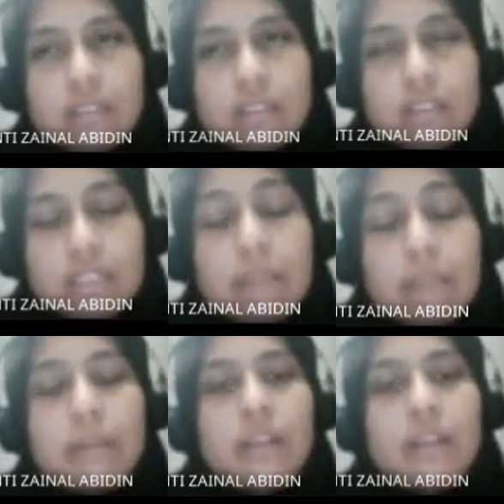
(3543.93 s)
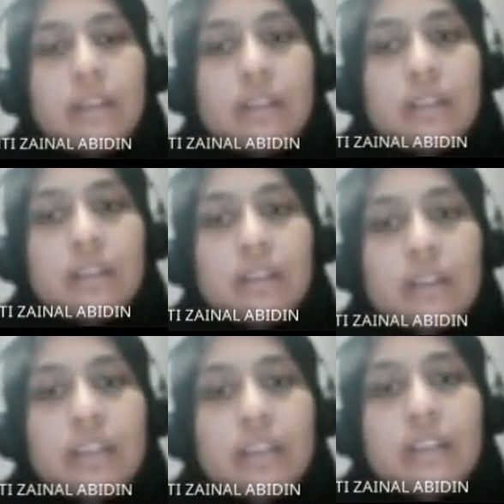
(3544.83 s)
example,
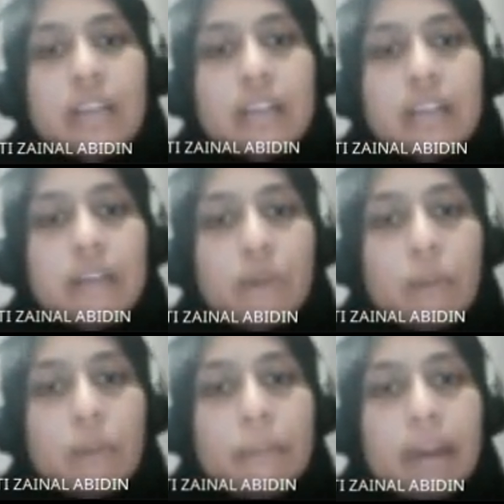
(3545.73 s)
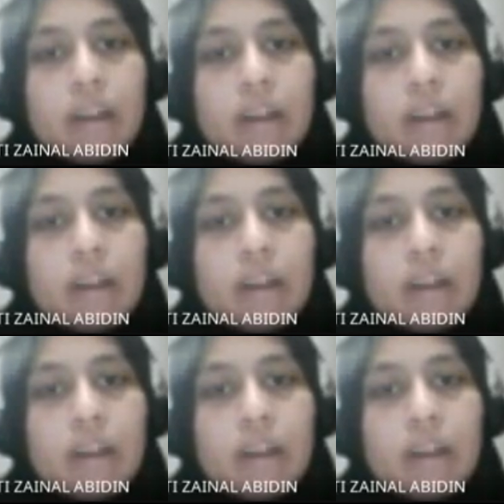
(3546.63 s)
clearer diagram. Compare.